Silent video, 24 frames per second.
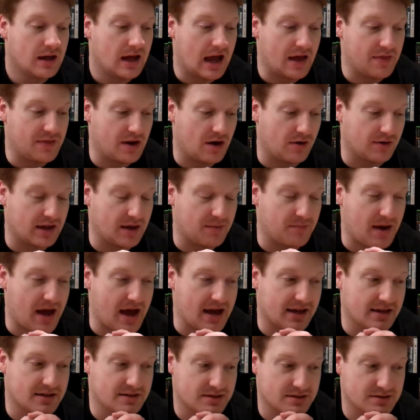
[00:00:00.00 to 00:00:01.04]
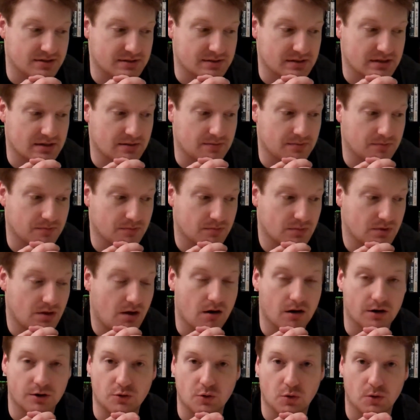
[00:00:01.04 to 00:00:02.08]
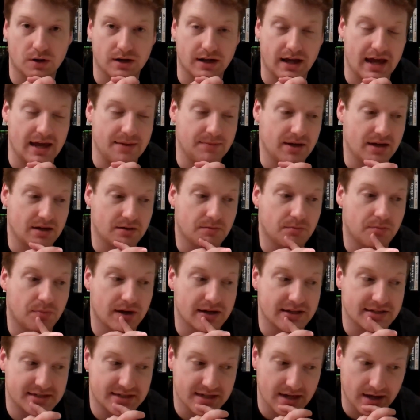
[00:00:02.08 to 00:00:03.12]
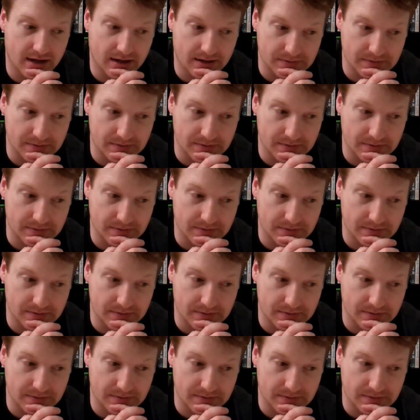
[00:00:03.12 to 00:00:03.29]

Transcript: and then I'll get back into some hardcore gaming. But